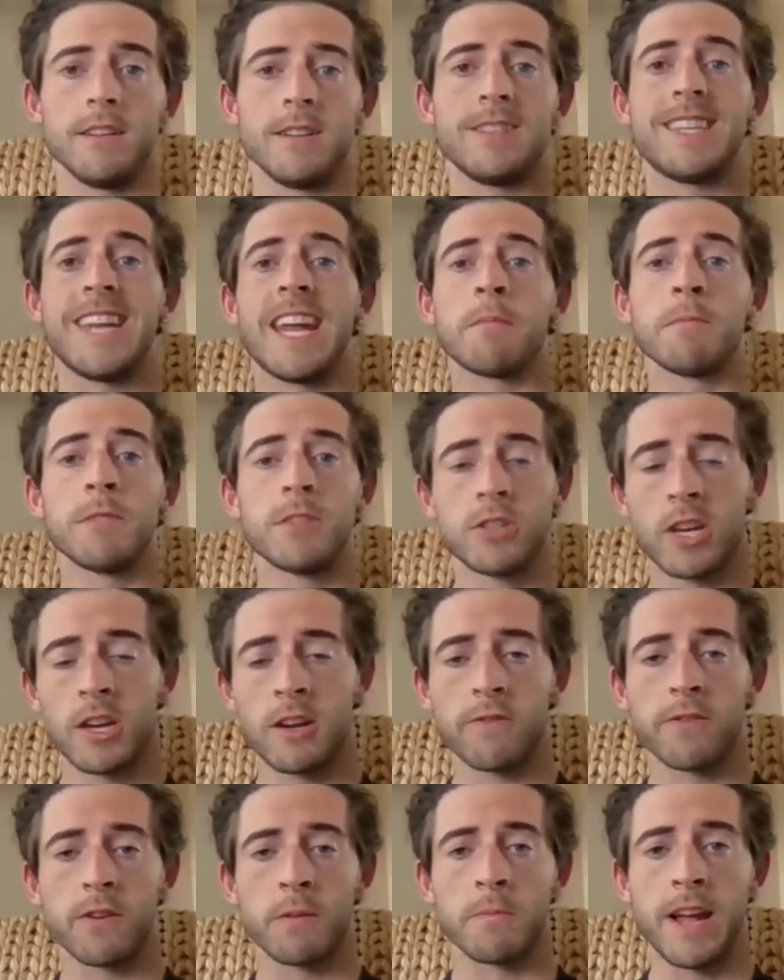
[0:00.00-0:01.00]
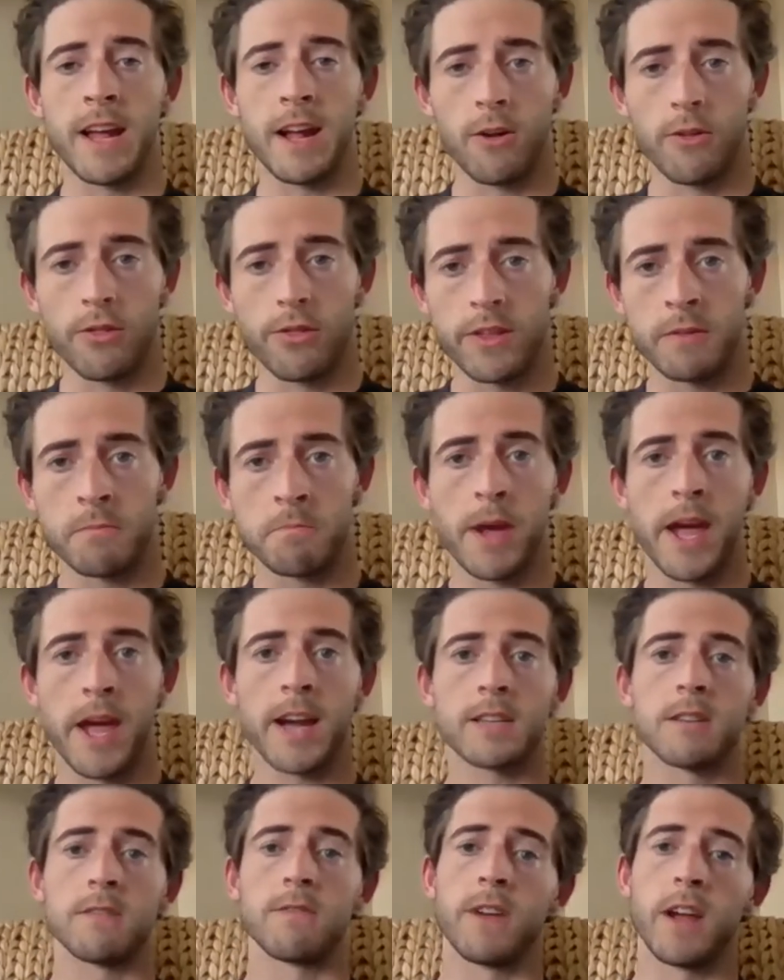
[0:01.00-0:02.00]
damaging from a health
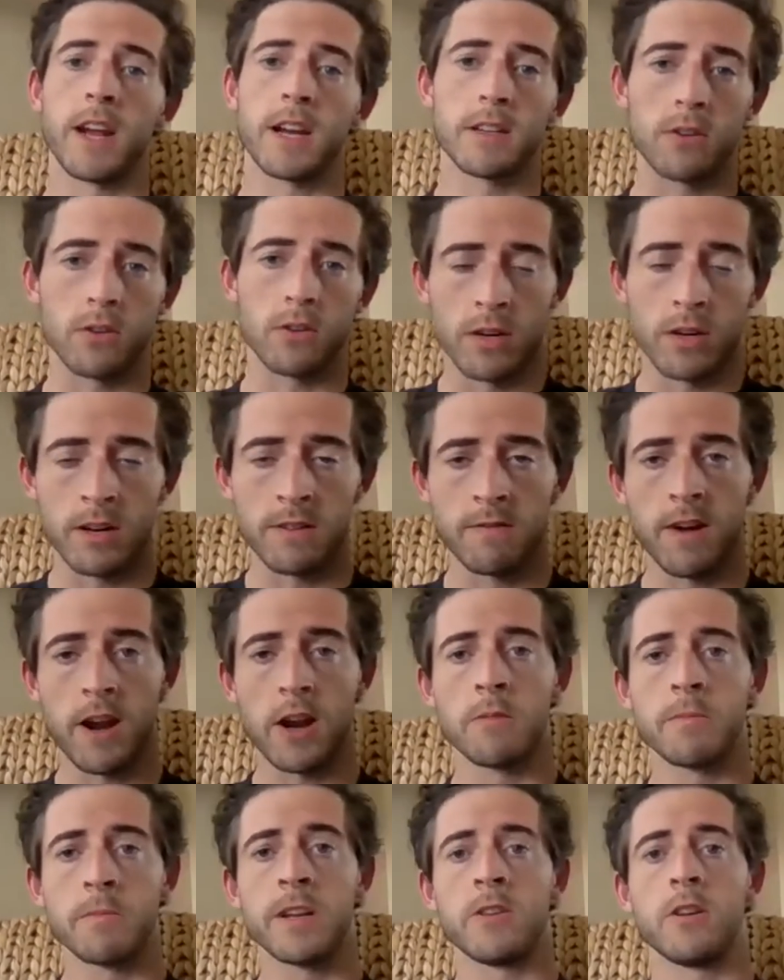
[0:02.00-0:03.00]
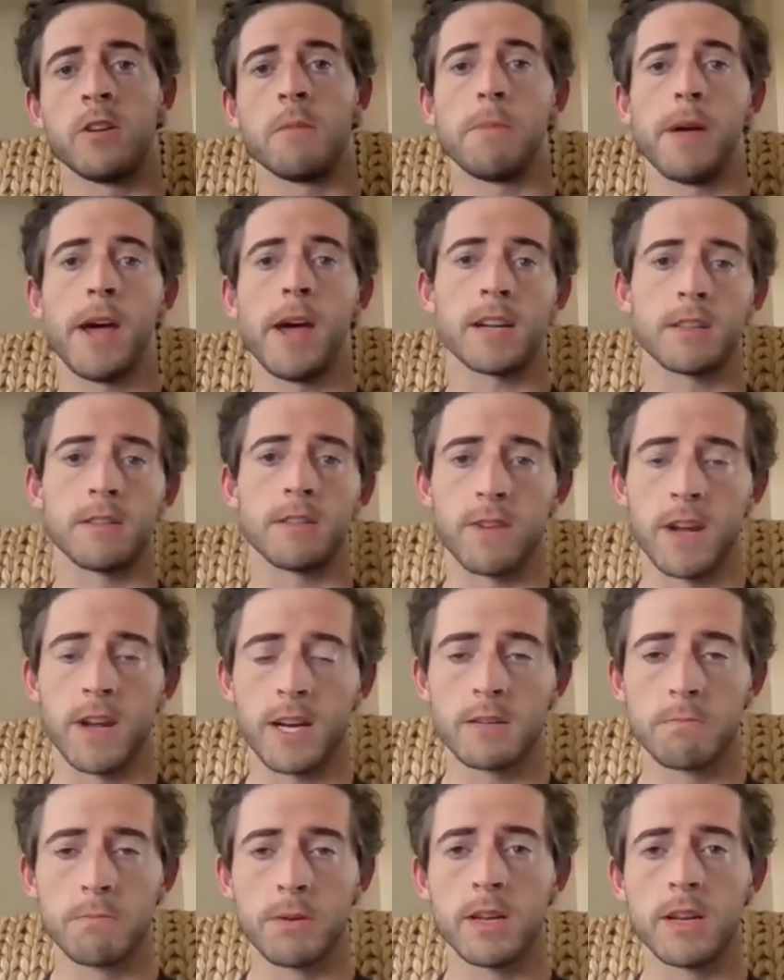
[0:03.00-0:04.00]
impact effect or an environmental impact
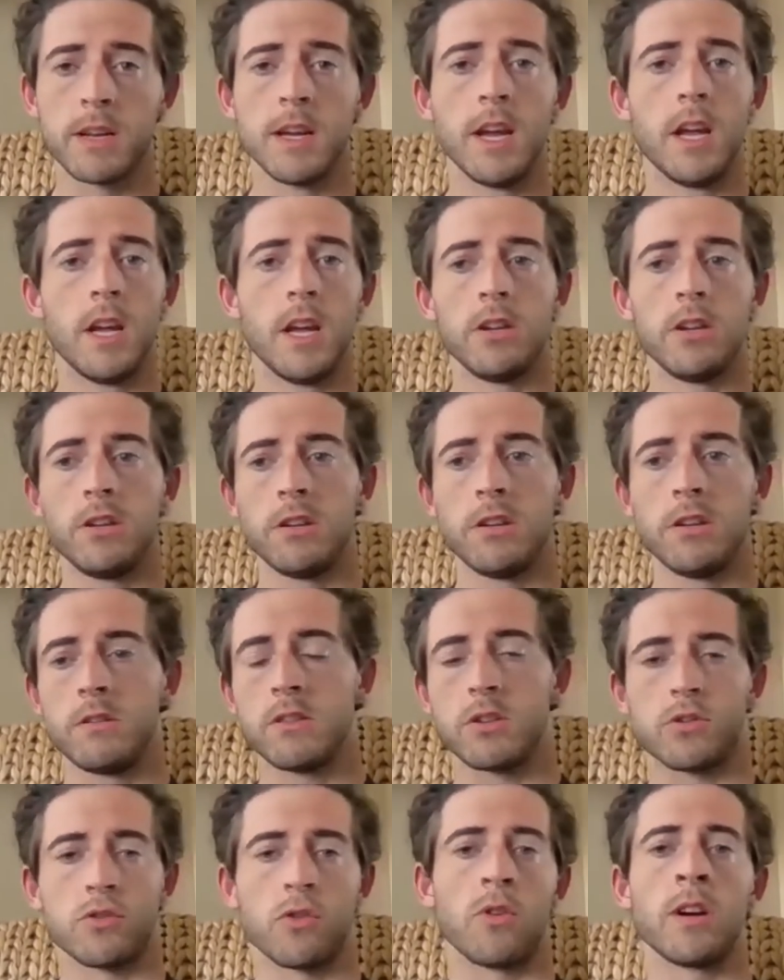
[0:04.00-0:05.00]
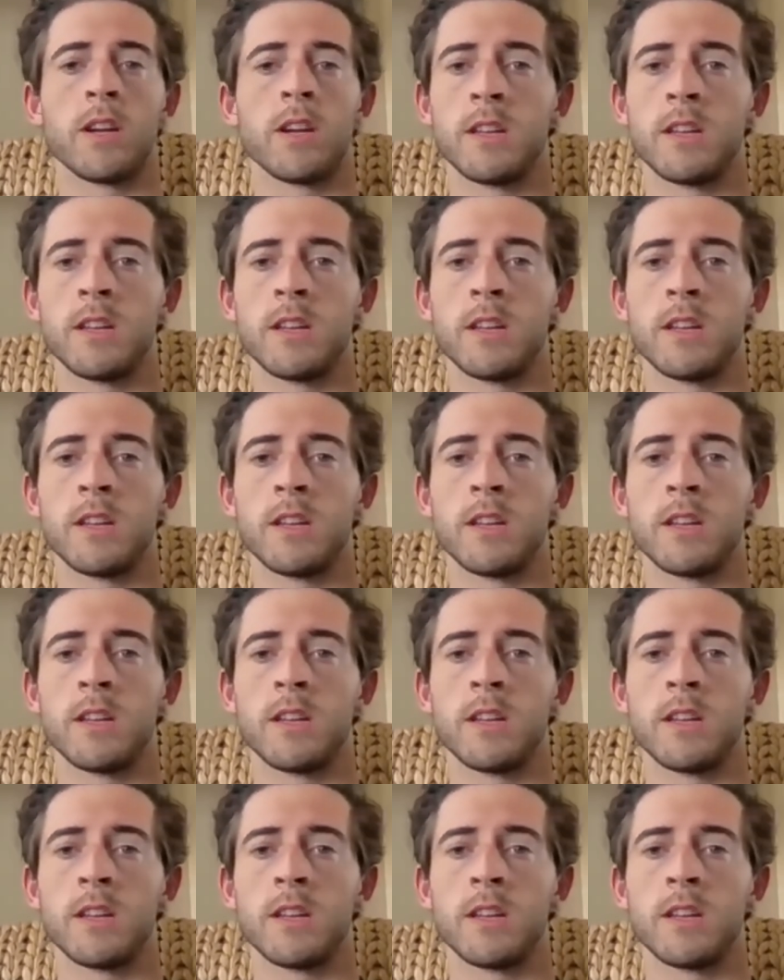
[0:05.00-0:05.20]
effect, but you're destroying